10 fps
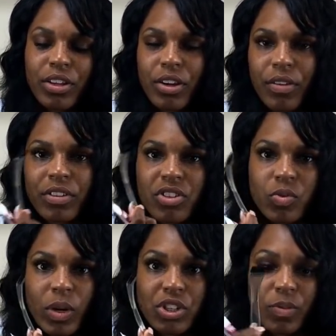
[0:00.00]
you know, this is
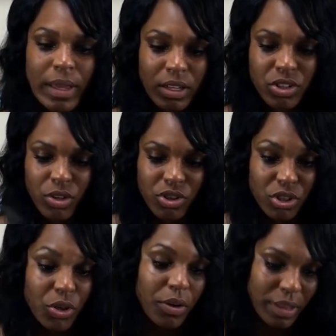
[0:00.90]
way too big, so
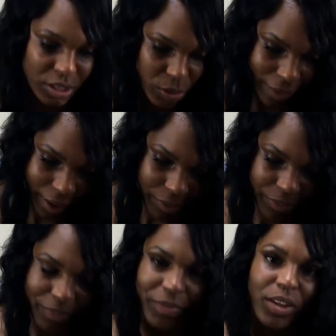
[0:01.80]
just throw it this way,
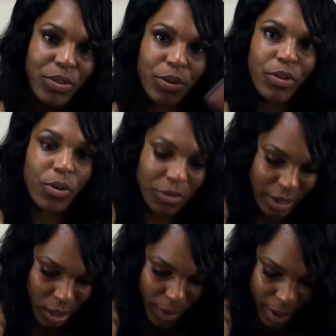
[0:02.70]
throw the whole
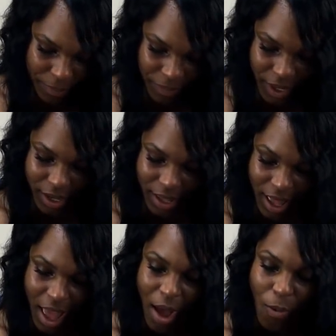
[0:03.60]
thing away.
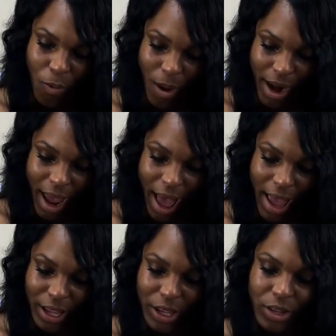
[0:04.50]
What
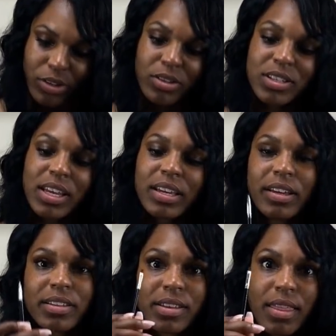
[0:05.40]
I use
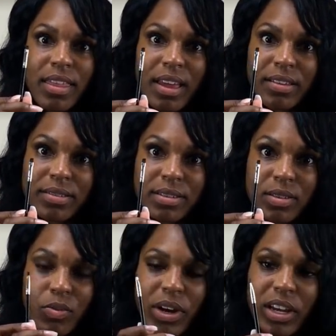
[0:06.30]
is
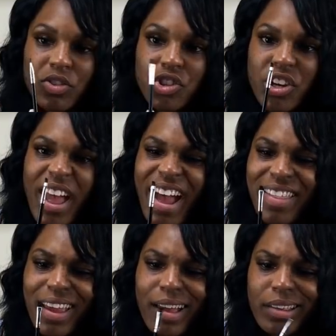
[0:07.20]
this, which I
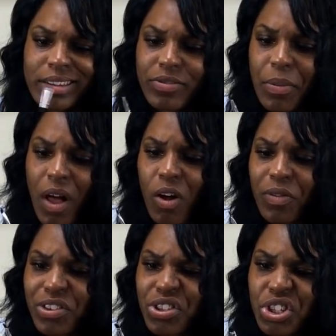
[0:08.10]
think I got this from
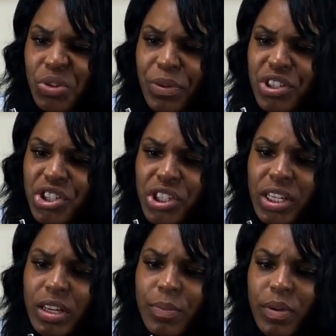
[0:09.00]
Elf. It's super
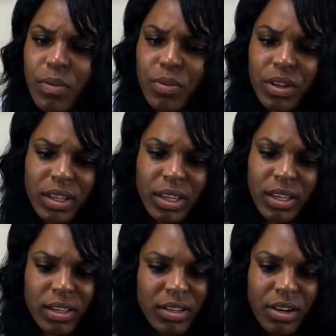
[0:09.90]
cheap,
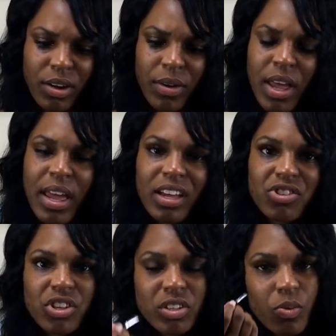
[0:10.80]
really, you know,
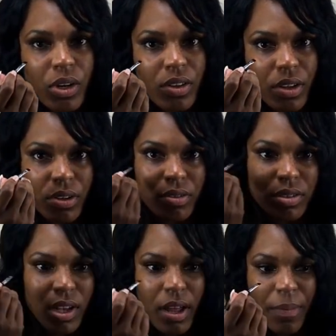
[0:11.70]
it's just one of
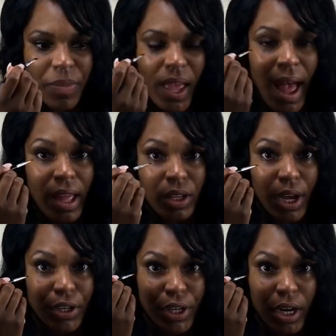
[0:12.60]
those
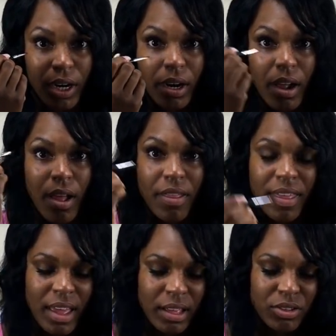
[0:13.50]
eyeliner
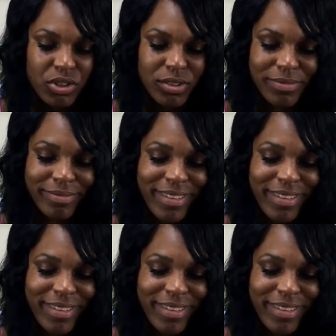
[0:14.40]
things.